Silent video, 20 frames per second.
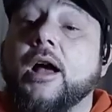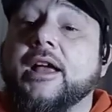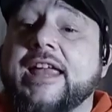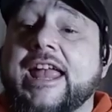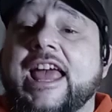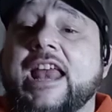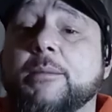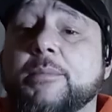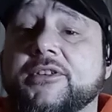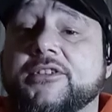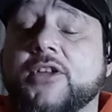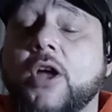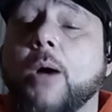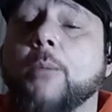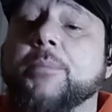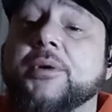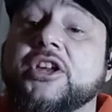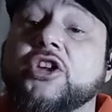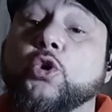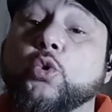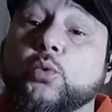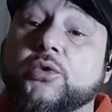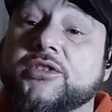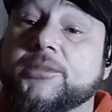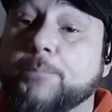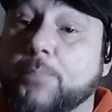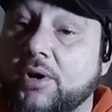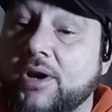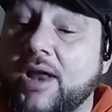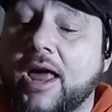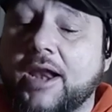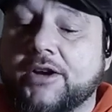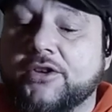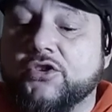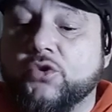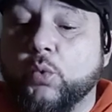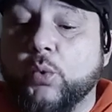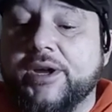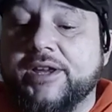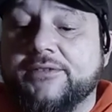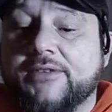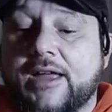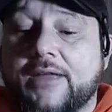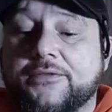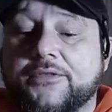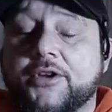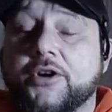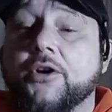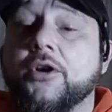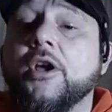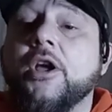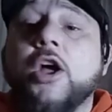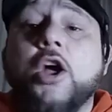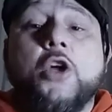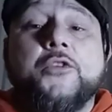cannabis company who put out a tweet that they're